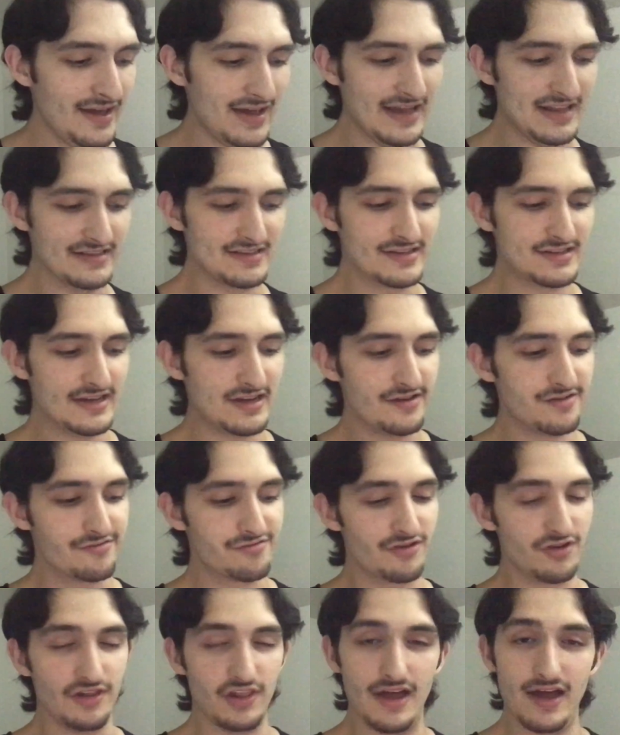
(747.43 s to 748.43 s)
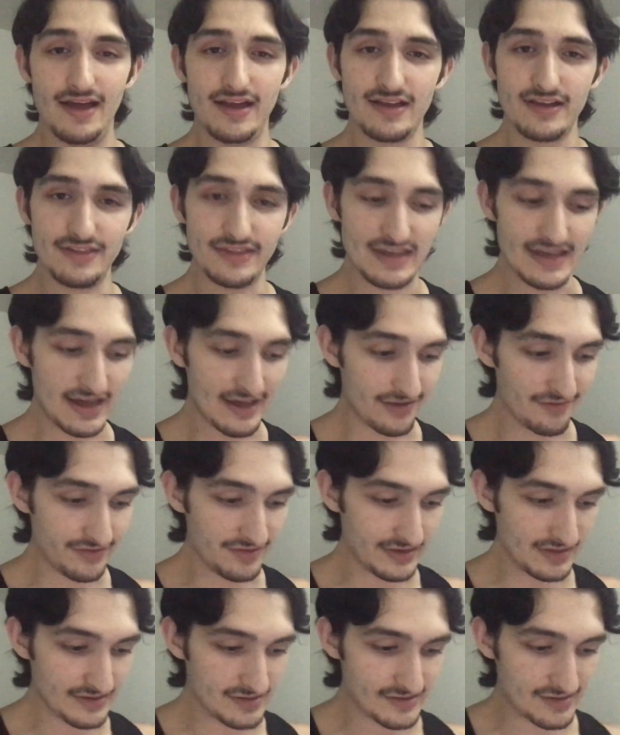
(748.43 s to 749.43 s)
Instead of relying on the
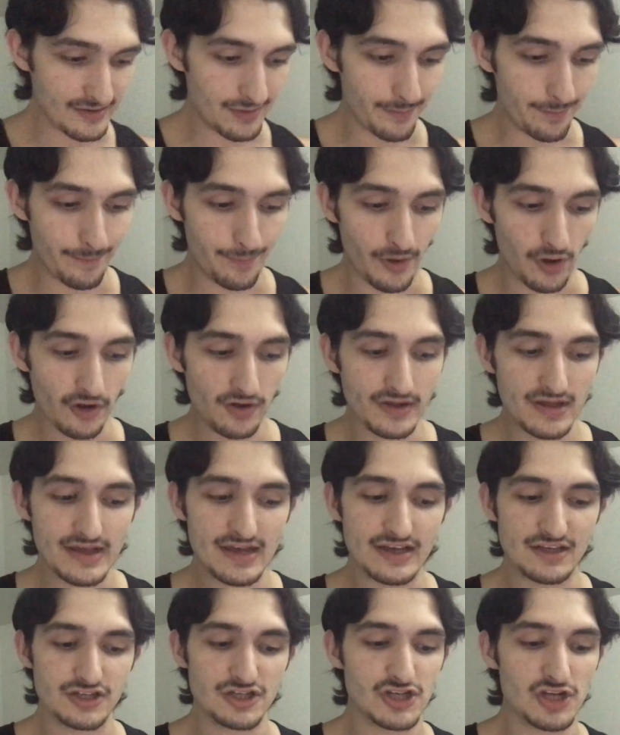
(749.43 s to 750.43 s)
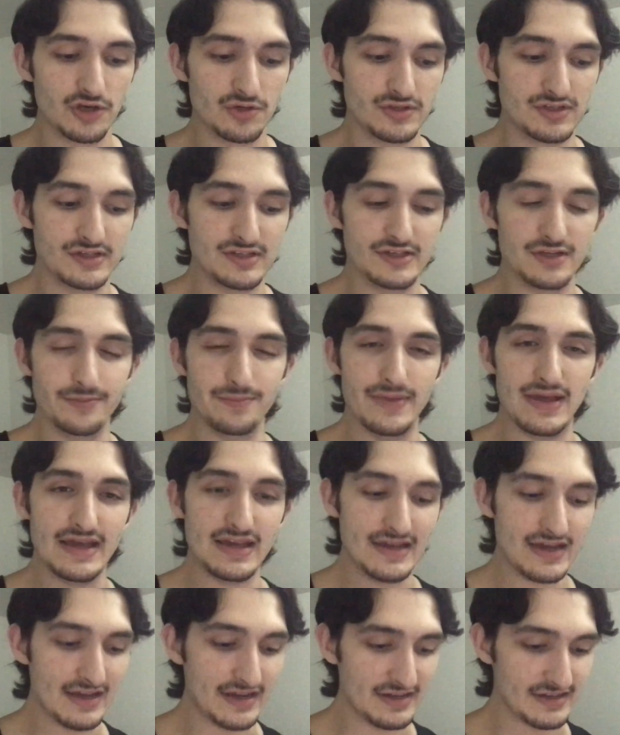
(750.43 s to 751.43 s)
evidence, Barke has chosen to
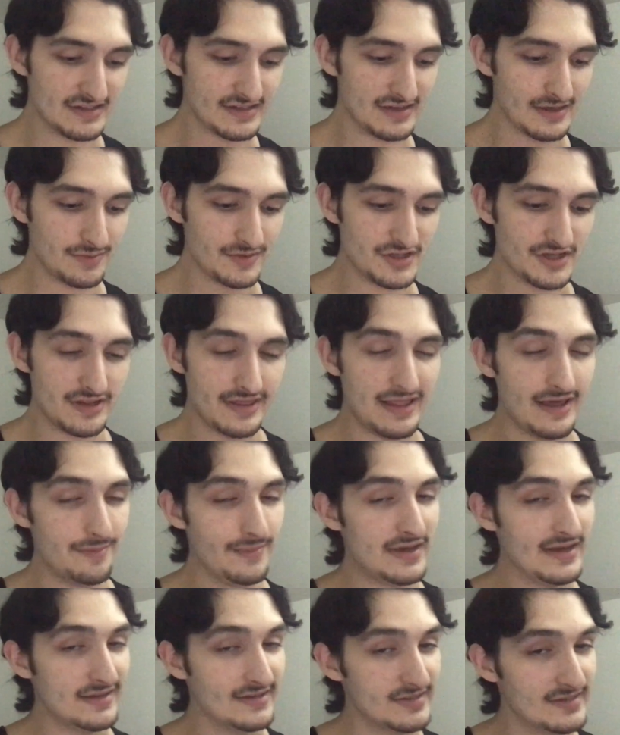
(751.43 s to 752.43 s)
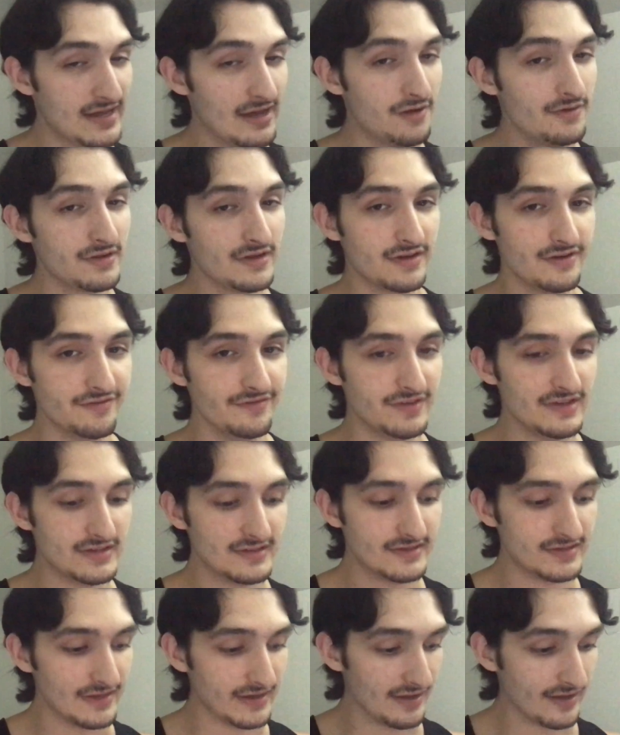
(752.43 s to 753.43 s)
make an assumption that may sound
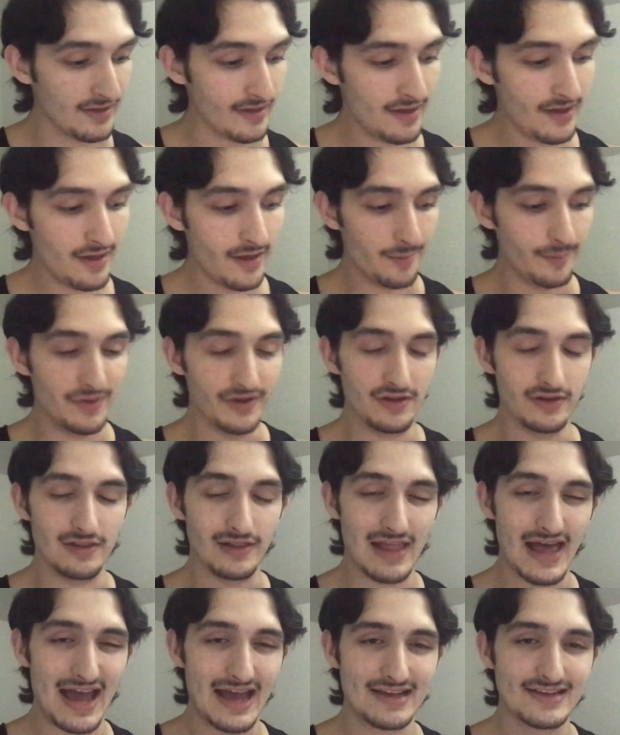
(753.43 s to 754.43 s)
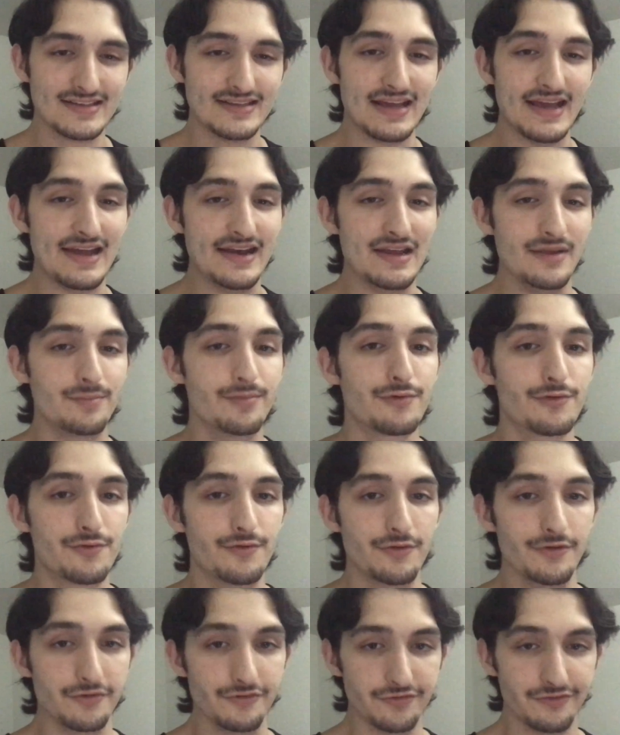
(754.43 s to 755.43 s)
convincing, but lacks any
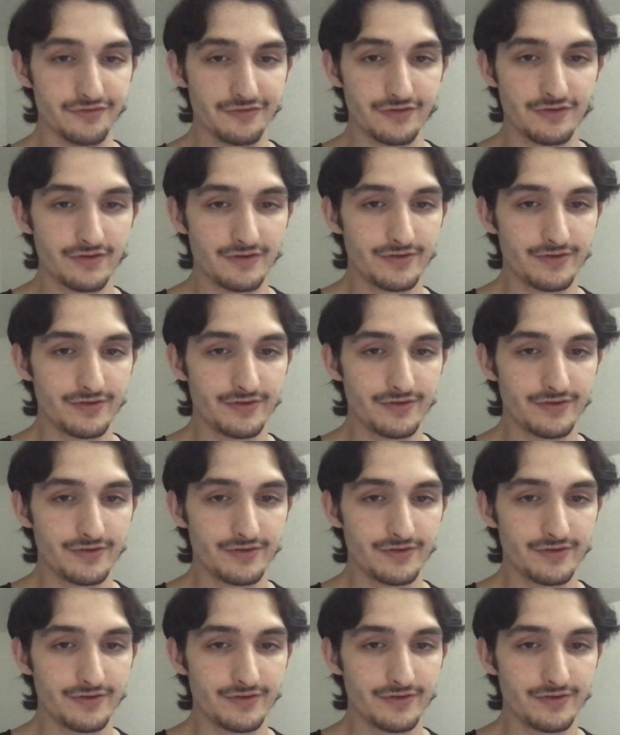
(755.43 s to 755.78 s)
proof.